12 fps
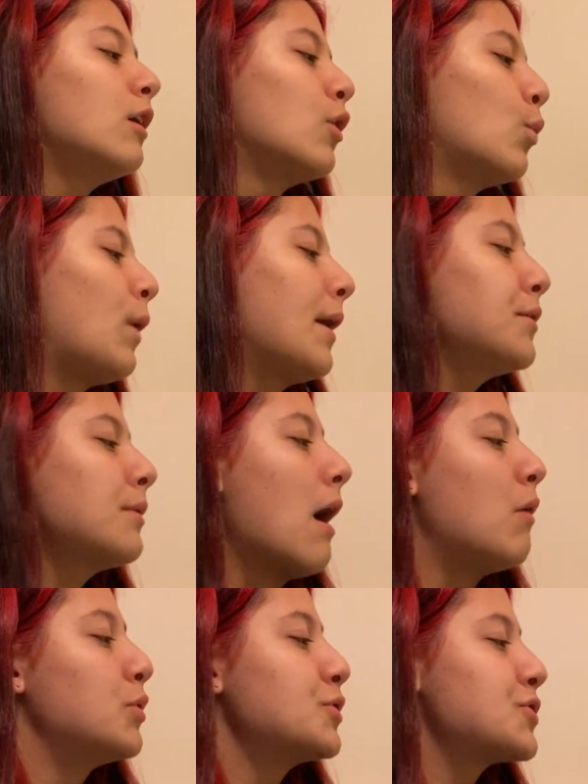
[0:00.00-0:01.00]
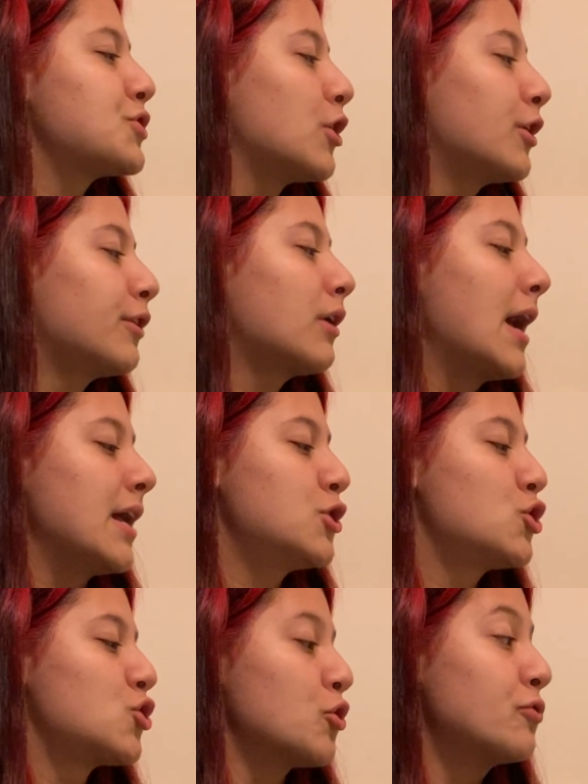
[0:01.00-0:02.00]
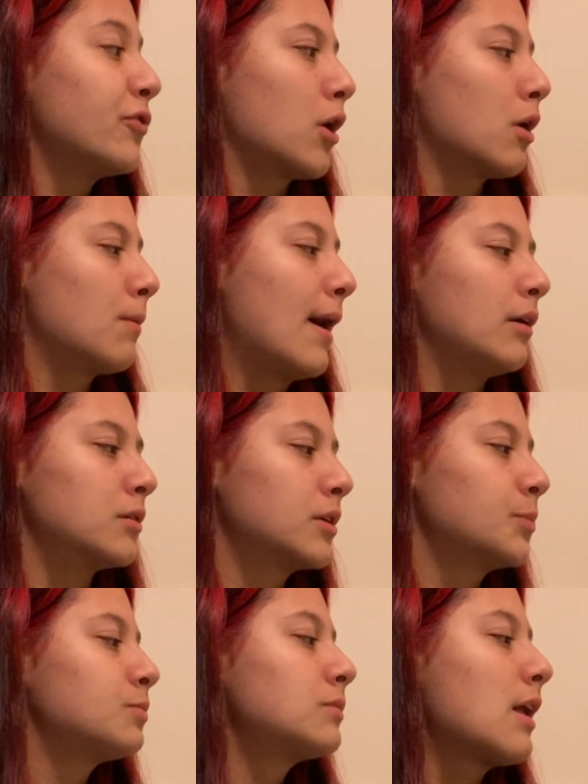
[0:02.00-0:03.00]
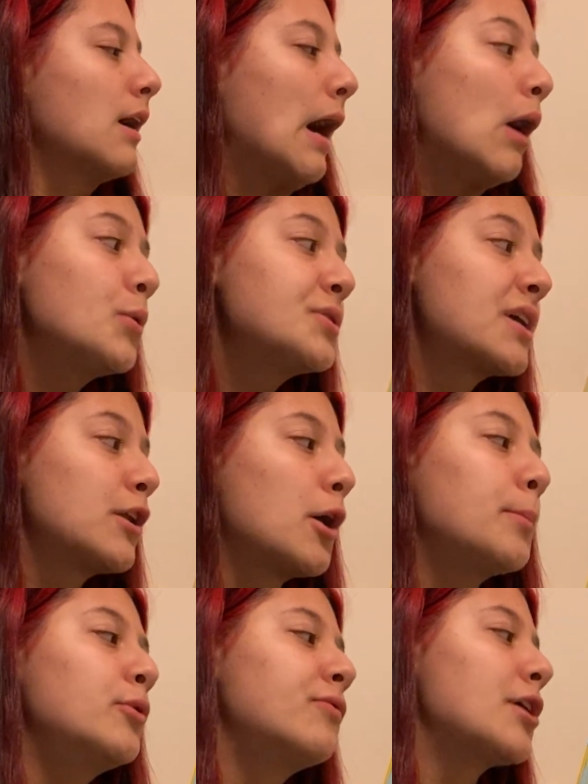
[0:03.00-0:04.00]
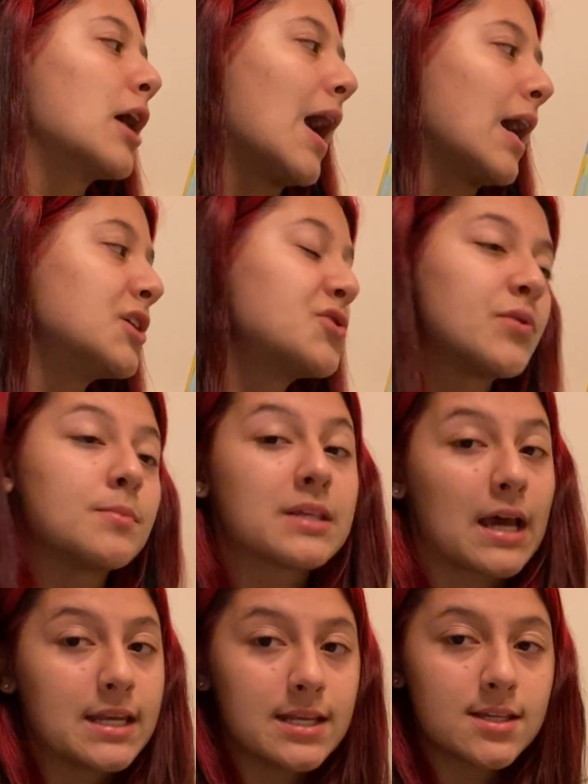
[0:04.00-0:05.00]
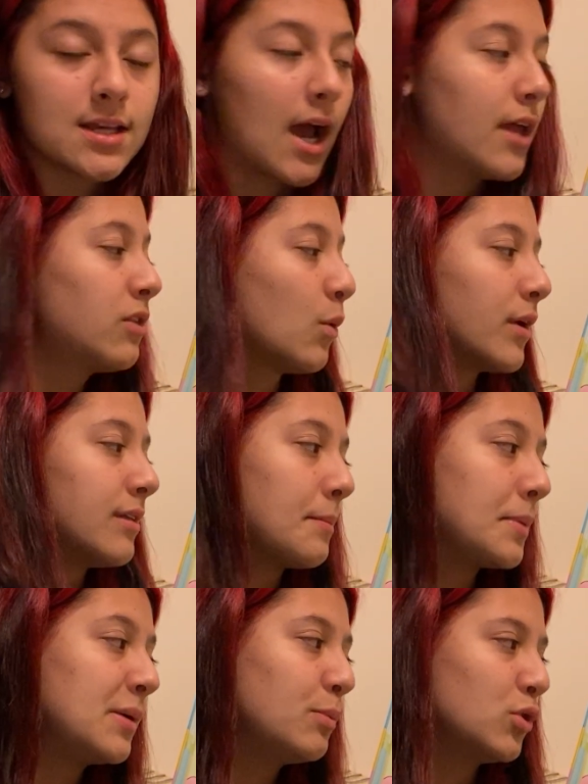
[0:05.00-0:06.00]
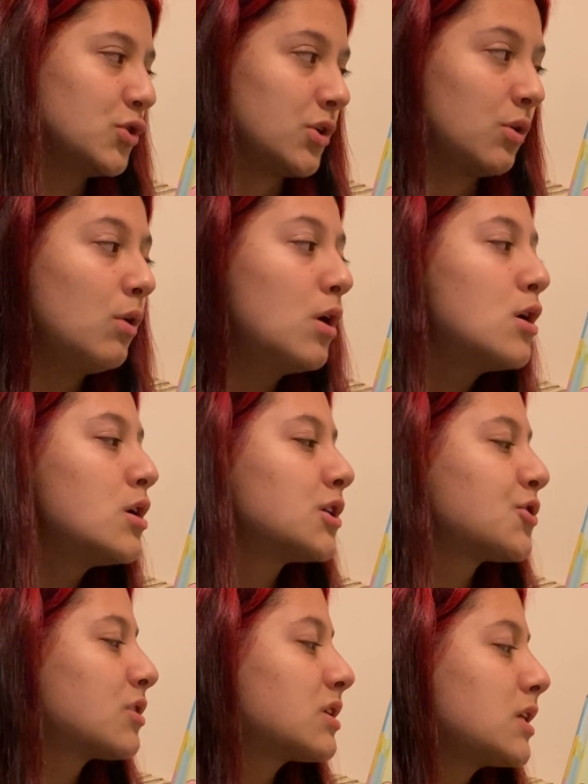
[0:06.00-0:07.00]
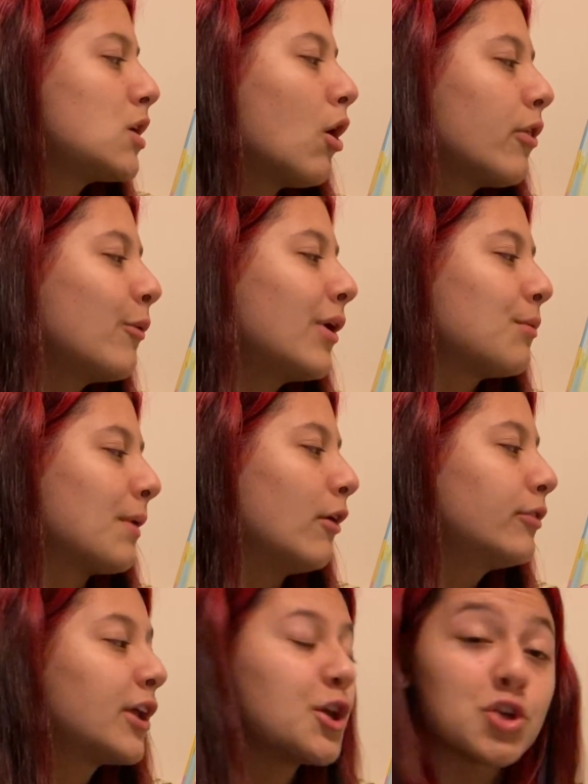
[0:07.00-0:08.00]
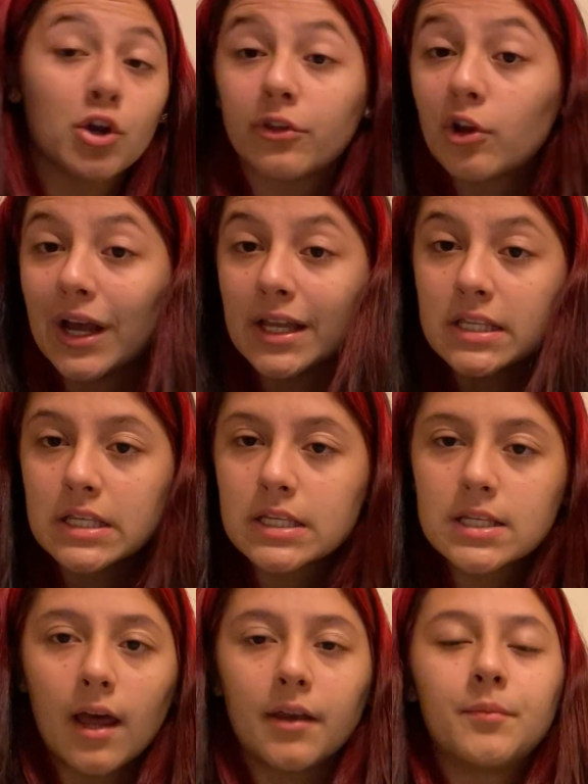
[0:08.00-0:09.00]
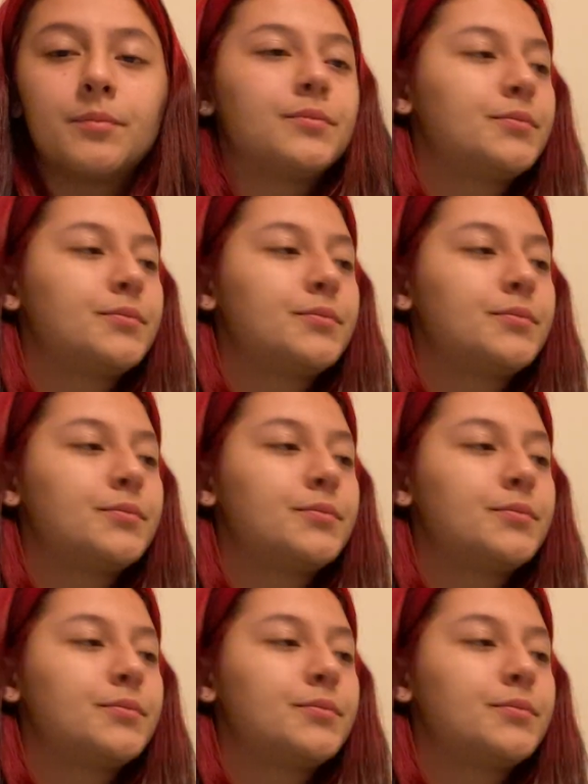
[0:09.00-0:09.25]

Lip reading: Why do owls turn their heads so far around? Owls cannot move their eyes from side to side the way that people do, so to see all the way around, they turn their heads instead.